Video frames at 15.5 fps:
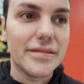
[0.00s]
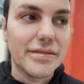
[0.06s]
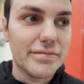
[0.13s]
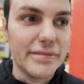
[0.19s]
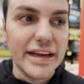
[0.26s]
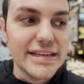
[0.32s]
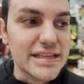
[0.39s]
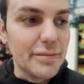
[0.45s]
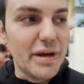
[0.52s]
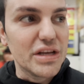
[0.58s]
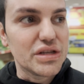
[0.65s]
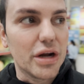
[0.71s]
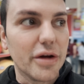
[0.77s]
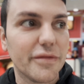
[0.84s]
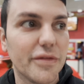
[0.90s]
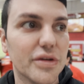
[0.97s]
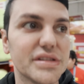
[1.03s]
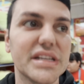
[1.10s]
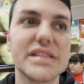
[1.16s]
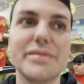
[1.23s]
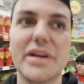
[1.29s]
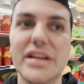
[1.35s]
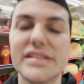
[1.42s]
things to mention our first
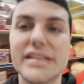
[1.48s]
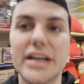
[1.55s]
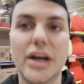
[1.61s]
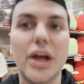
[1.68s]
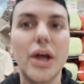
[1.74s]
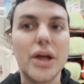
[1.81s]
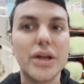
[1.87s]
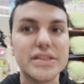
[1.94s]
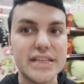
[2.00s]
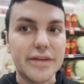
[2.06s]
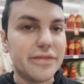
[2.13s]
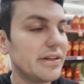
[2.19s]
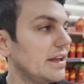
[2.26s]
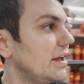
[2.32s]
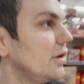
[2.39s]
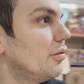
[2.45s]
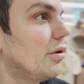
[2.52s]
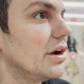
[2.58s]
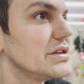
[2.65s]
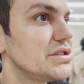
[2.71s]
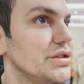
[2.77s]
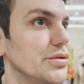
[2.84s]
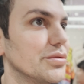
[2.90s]
experience here. Definitely
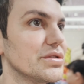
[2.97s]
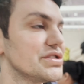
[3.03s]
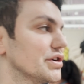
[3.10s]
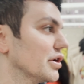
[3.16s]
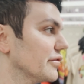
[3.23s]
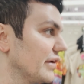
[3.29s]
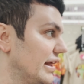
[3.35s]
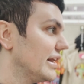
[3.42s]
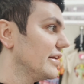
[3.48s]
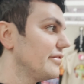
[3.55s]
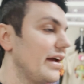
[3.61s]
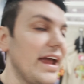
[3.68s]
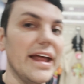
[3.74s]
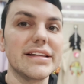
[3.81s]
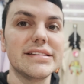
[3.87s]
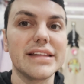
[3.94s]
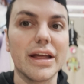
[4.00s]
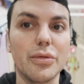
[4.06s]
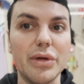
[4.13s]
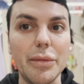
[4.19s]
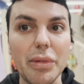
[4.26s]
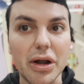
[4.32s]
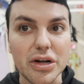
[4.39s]
want to reserve in advance. Like,
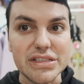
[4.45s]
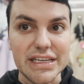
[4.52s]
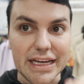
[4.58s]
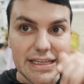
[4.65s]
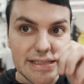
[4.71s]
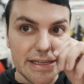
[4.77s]
we bought our tickets